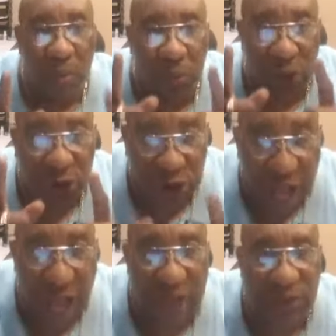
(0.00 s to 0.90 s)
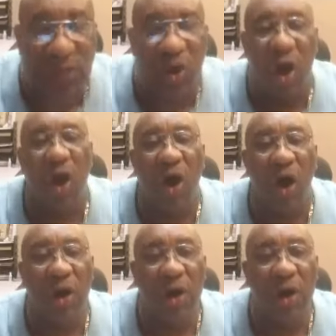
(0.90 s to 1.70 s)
the child of God